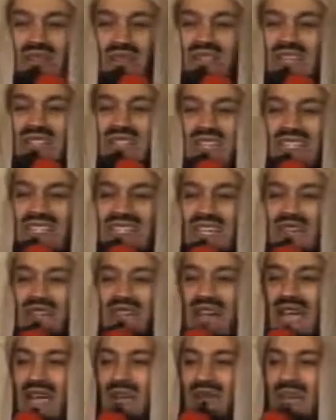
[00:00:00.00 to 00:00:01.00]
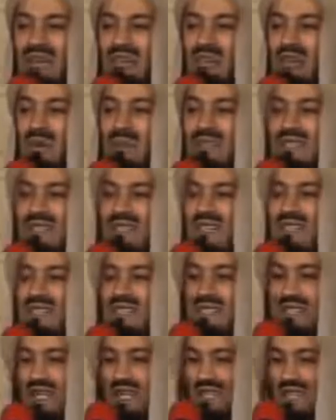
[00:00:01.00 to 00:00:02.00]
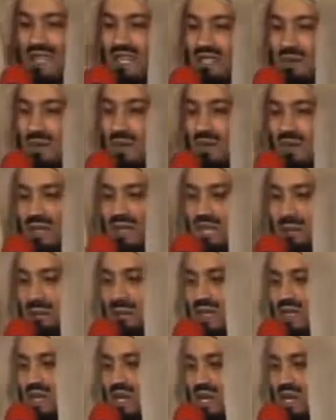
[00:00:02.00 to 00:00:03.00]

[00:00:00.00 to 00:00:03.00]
and it, it doesn't even have that common sense. In that case, we will keep